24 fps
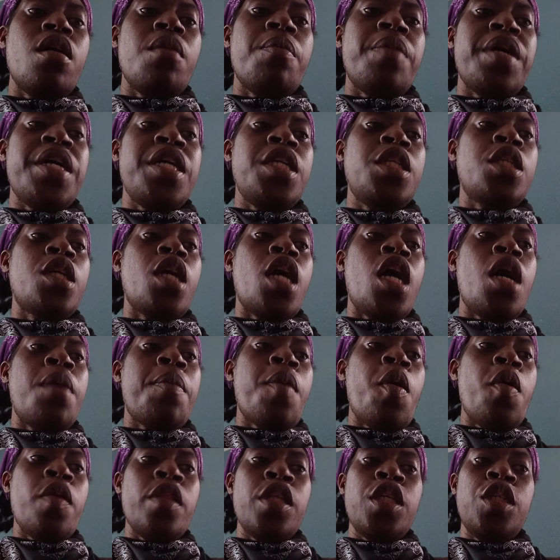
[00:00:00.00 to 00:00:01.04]
But he, I'm
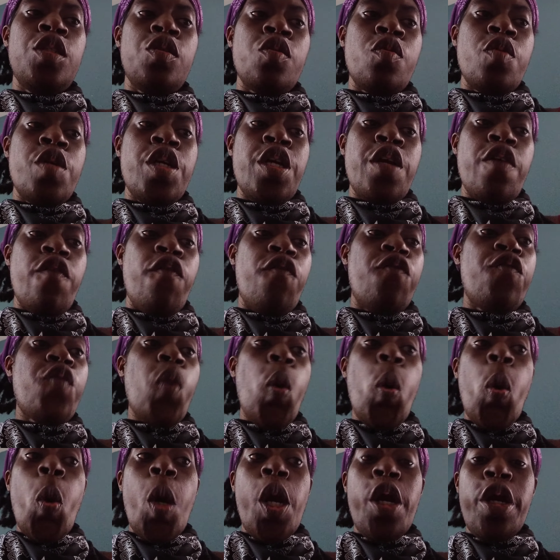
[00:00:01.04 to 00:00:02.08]
only doing
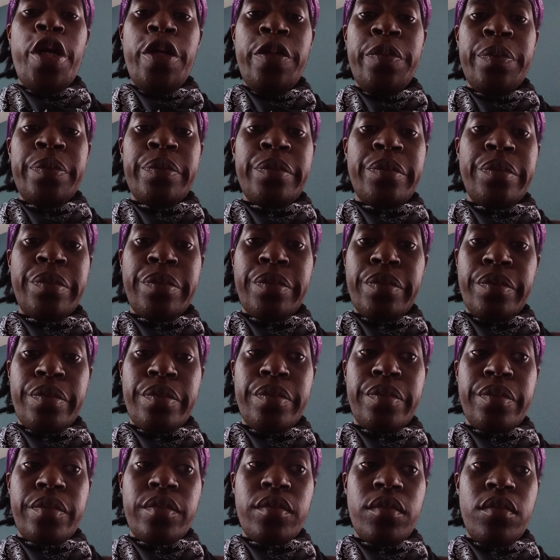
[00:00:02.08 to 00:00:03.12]
four
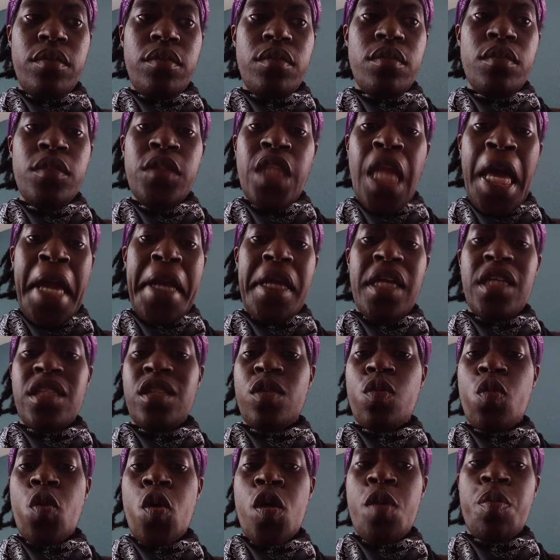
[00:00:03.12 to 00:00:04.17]
like it's
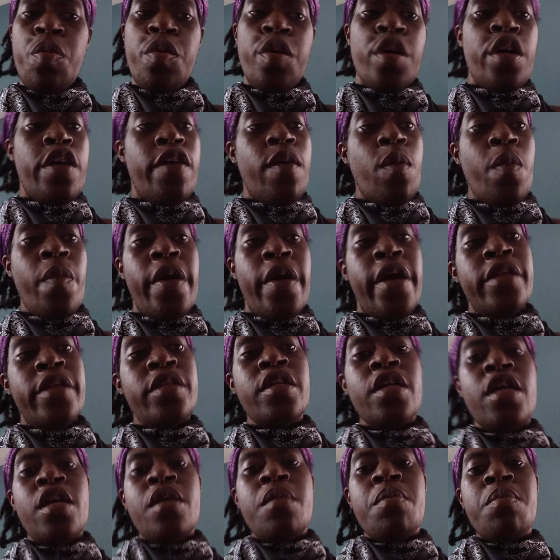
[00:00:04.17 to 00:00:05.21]
1.1
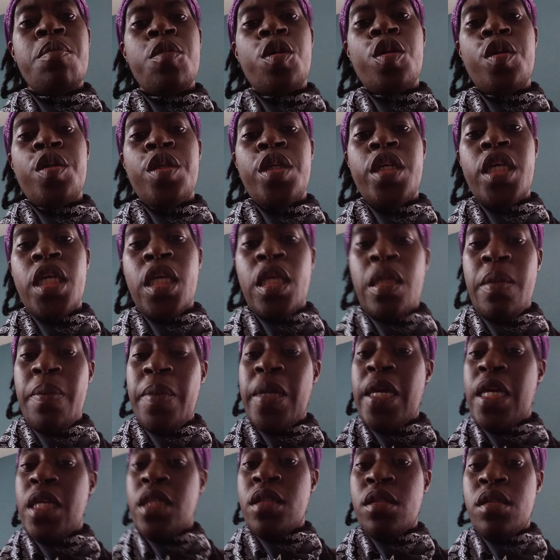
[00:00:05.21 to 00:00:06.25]
million
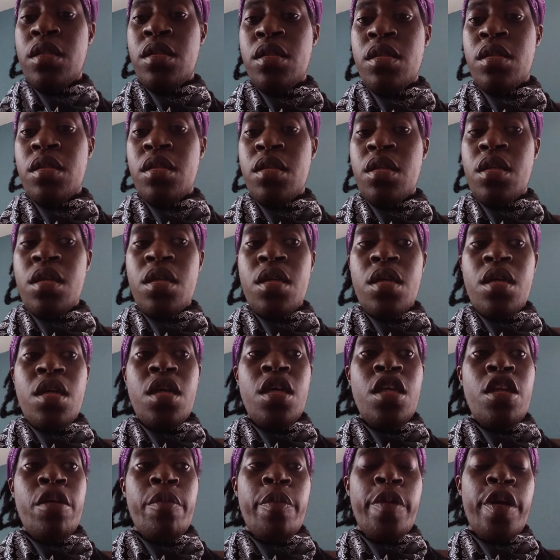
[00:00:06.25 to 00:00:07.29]
inmates
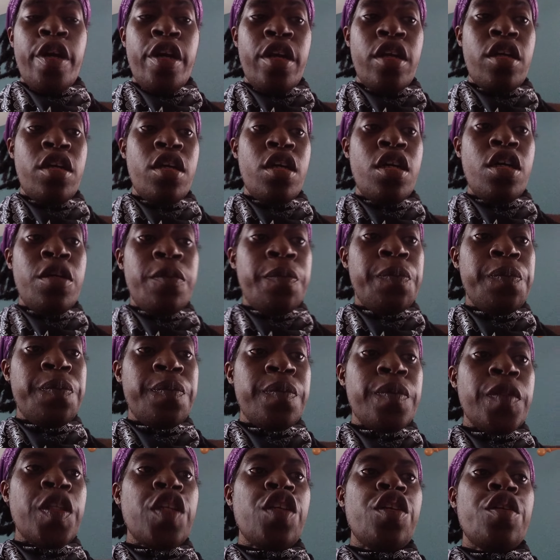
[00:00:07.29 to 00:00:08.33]
in America,
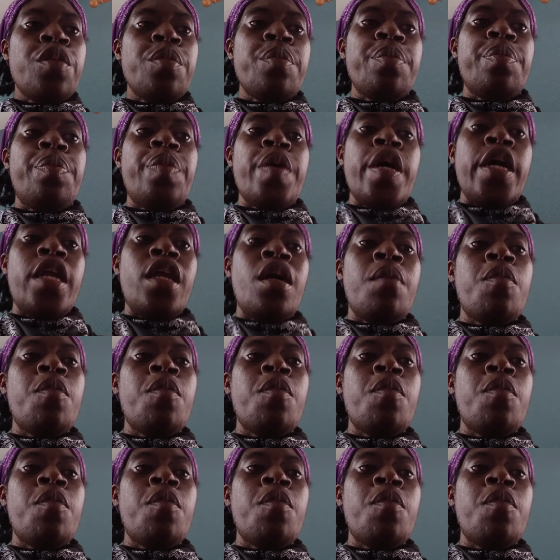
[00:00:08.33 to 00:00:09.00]
but